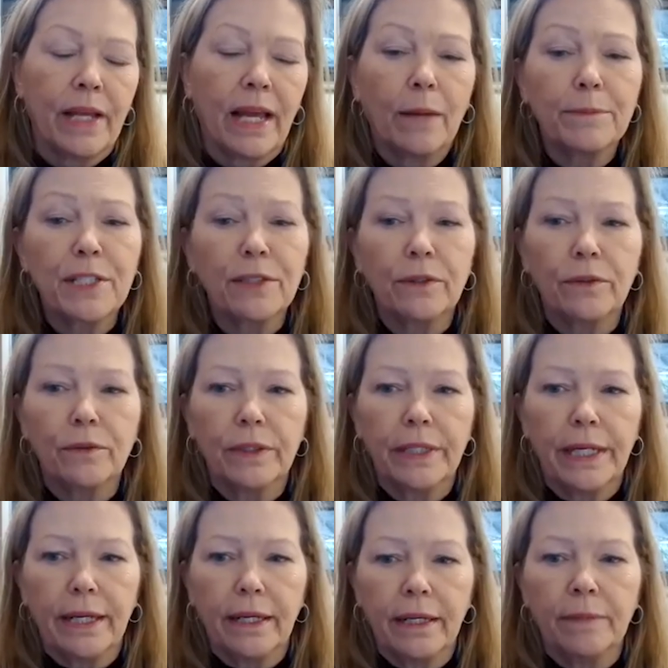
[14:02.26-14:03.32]

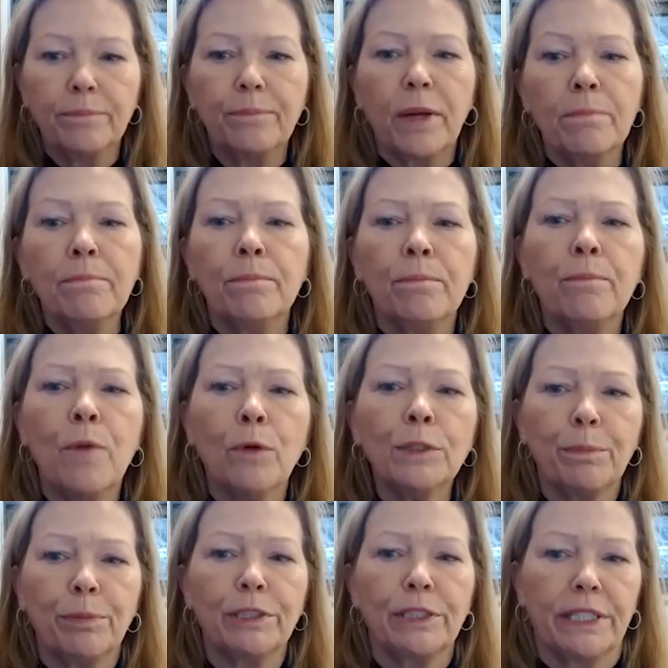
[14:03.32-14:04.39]
Absolutely. And
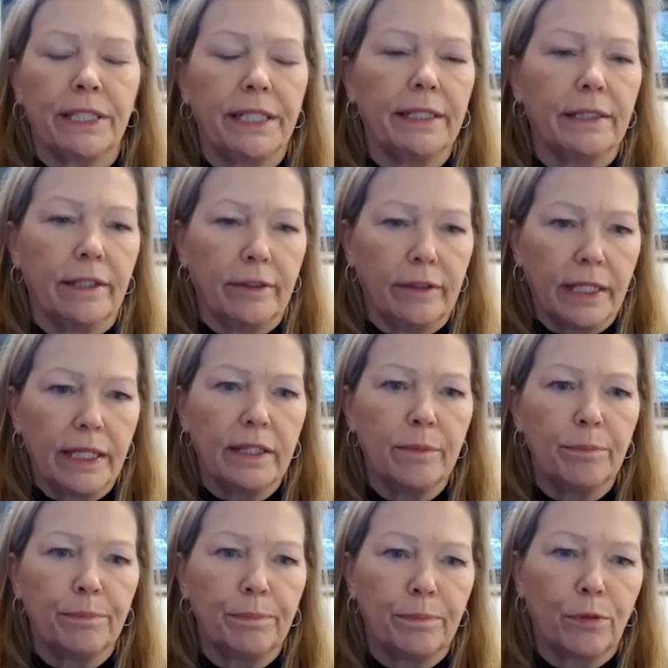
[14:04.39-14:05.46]
most particularly
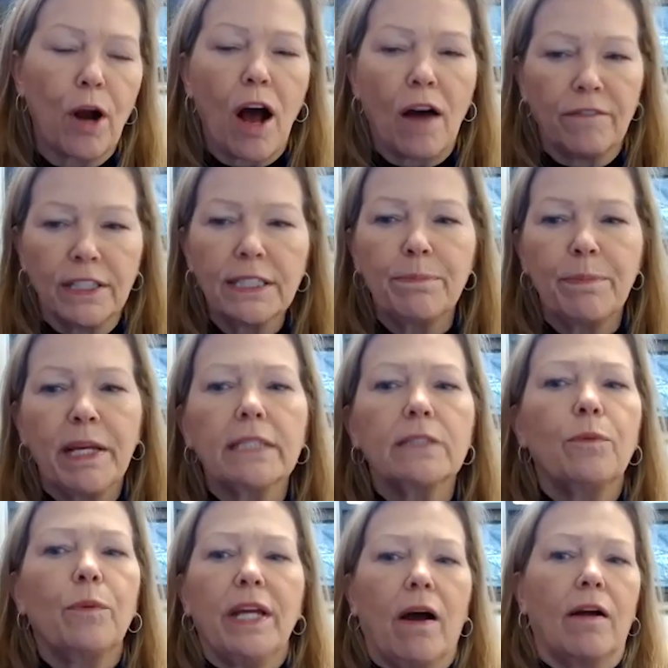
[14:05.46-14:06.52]
the province,
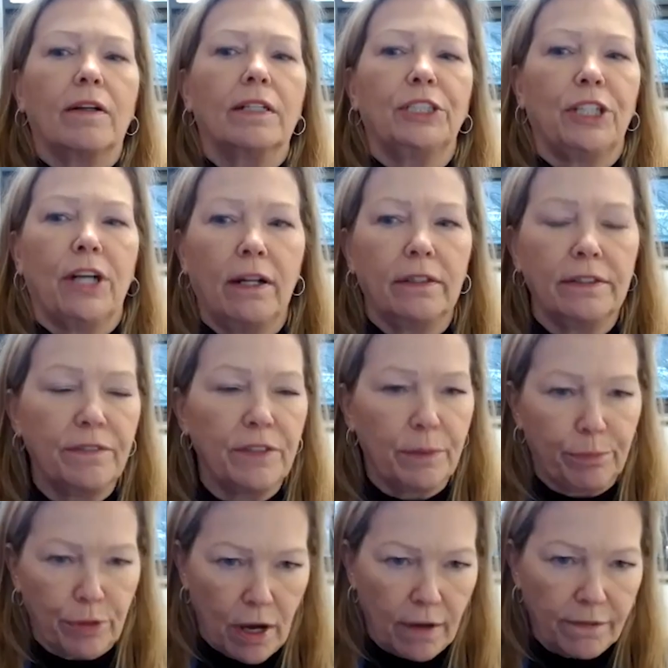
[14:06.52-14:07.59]
because we are a child of the
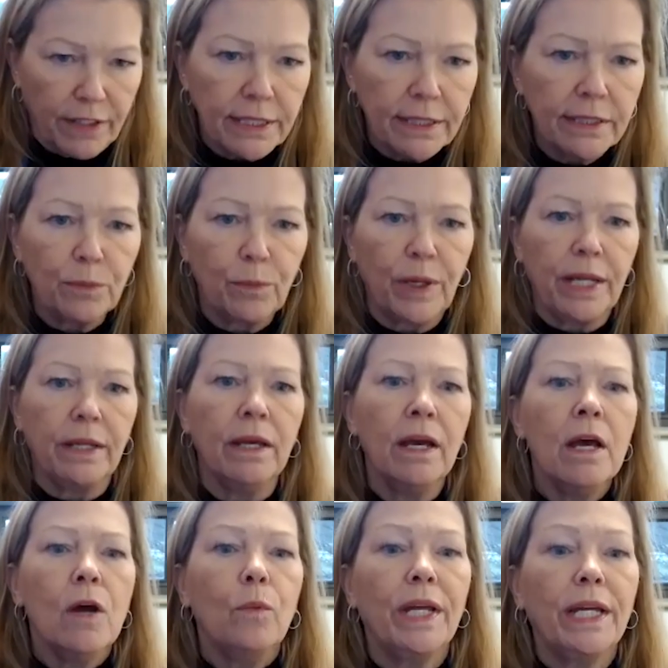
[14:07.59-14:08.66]
province. We
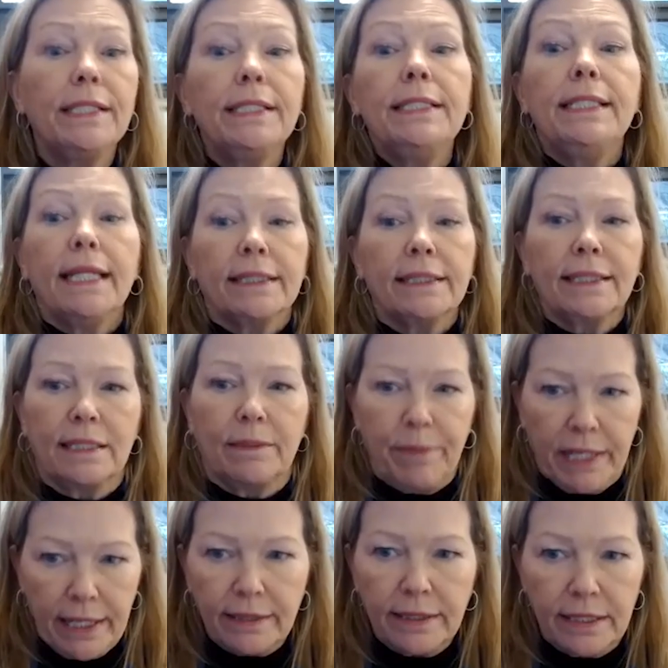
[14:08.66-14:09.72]
exist
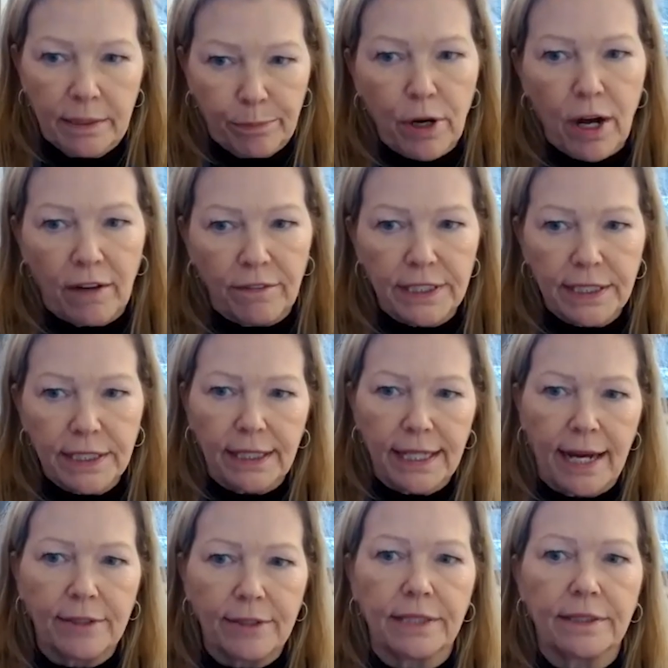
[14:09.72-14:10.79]
because the province
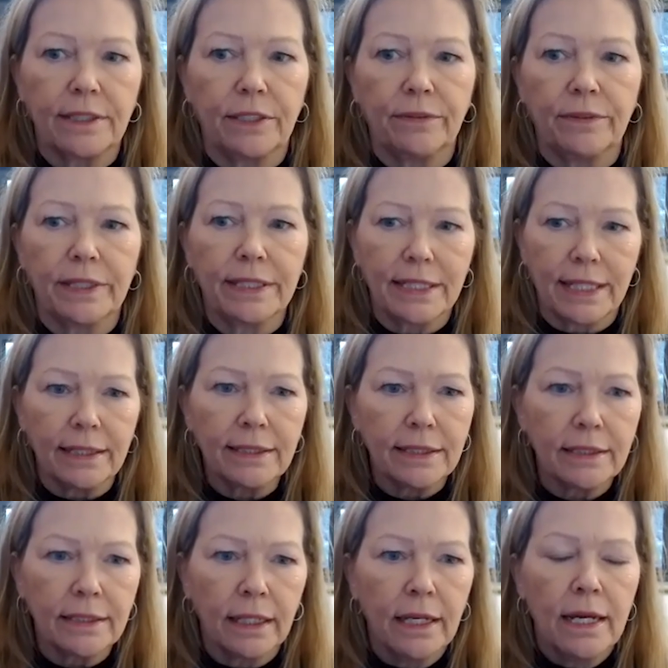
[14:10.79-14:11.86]
allows us to
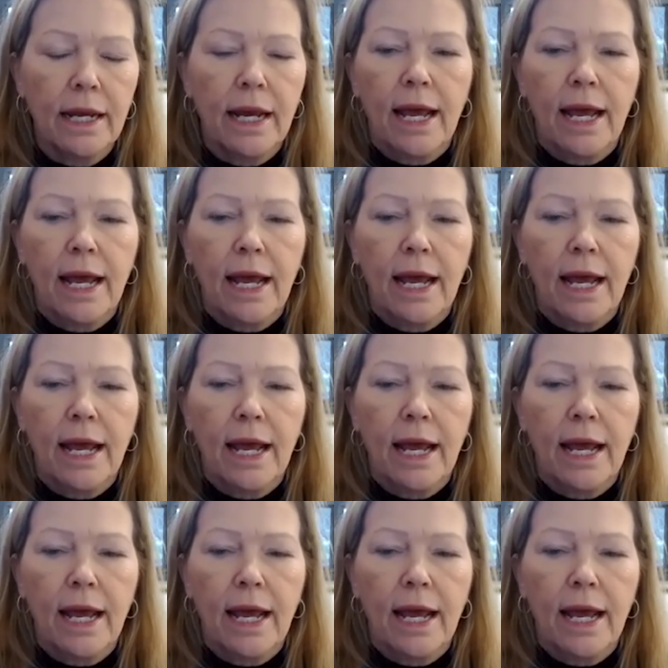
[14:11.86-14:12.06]
exist.